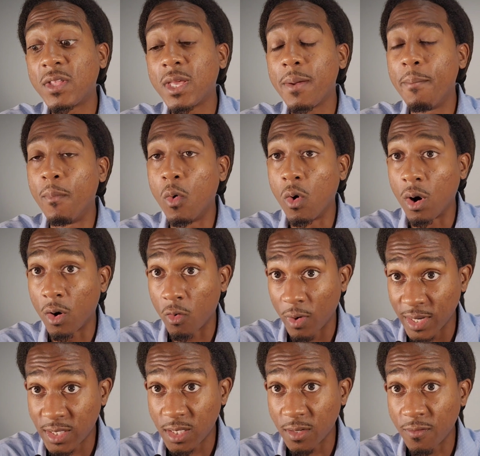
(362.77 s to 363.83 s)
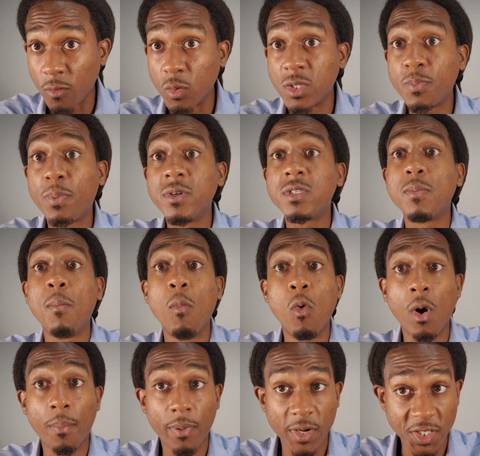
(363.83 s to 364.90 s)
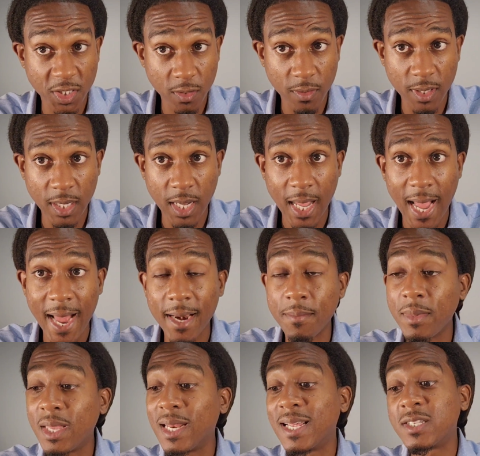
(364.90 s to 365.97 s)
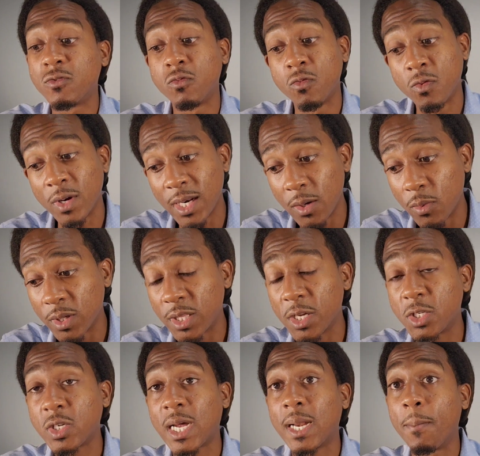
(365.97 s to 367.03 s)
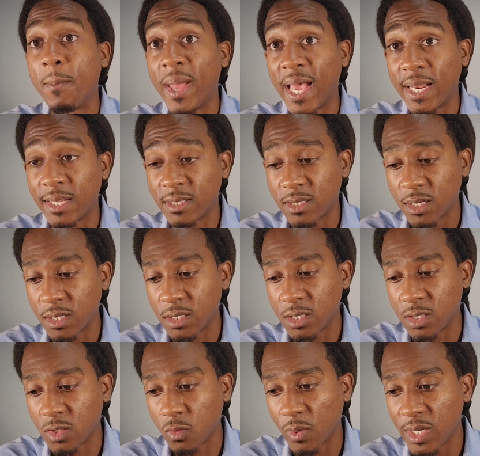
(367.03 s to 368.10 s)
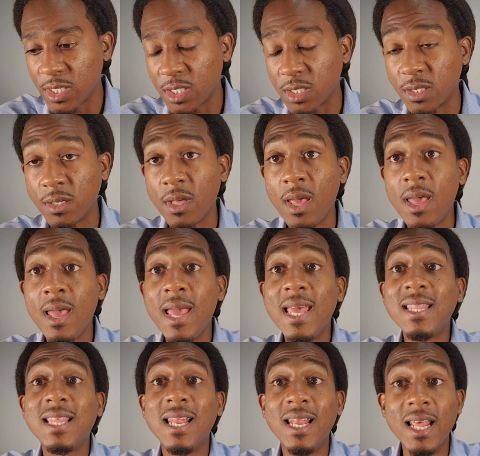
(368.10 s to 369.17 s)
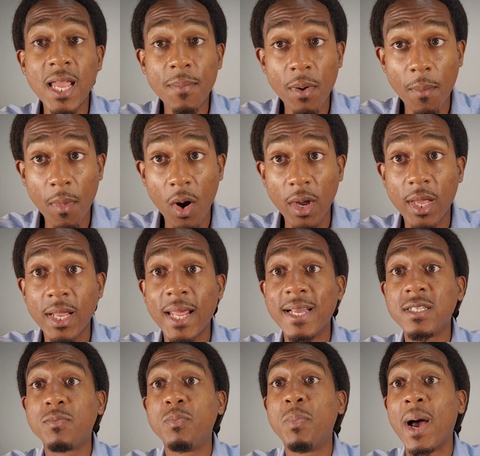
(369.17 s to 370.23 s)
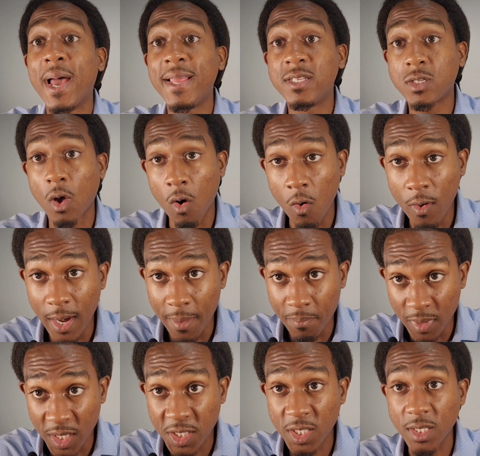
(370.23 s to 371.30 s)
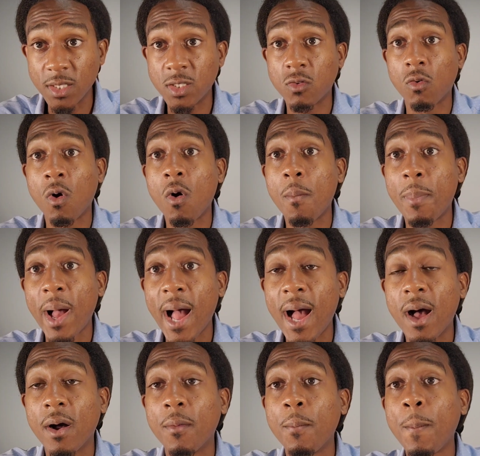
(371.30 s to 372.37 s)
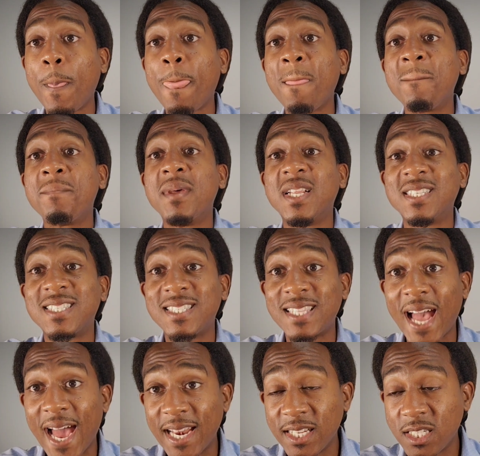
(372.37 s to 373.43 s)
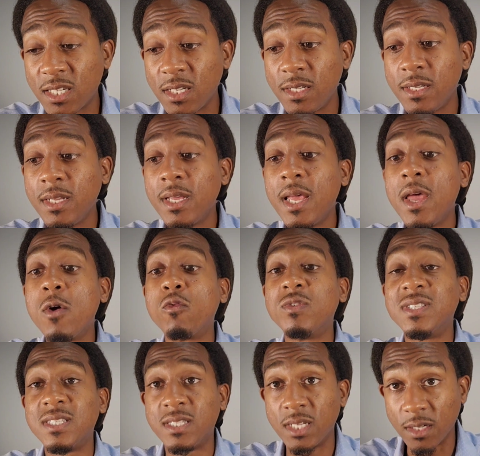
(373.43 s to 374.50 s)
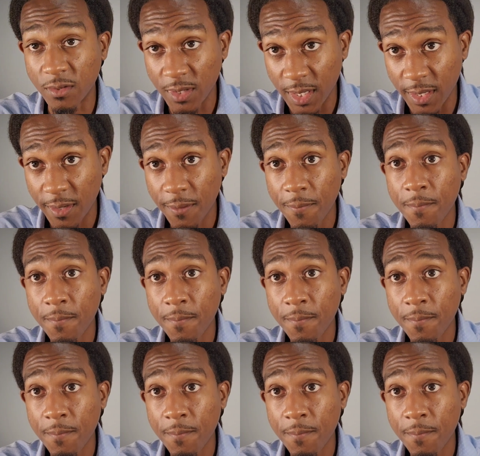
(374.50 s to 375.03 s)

to get more aggressive, which puts more pressure on the economy. And that's really what they're trying to balance in this situation. The labor market has, by his own admission, Jerome Powell, been astonishingly resilient.